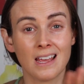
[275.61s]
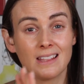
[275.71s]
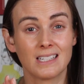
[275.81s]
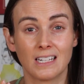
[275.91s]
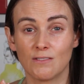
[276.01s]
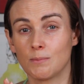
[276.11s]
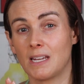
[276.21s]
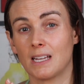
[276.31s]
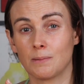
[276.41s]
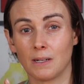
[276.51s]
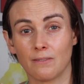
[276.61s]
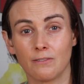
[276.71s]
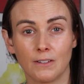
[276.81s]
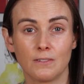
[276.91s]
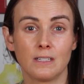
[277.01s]
this gives me SPF
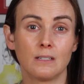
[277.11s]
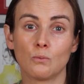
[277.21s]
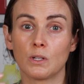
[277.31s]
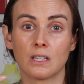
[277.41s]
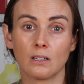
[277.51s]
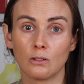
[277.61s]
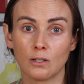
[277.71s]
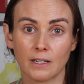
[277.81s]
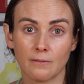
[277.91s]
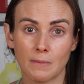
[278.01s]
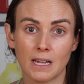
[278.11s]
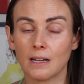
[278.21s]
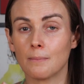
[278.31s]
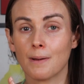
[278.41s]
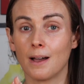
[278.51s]
50 with a look of
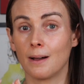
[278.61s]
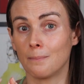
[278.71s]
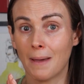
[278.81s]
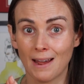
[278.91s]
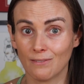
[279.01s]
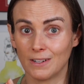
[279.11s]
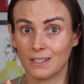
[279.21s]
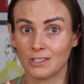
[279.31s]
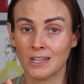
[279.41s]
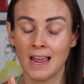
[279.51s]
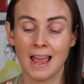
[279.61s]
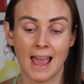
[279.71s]
makeup, a matte finish,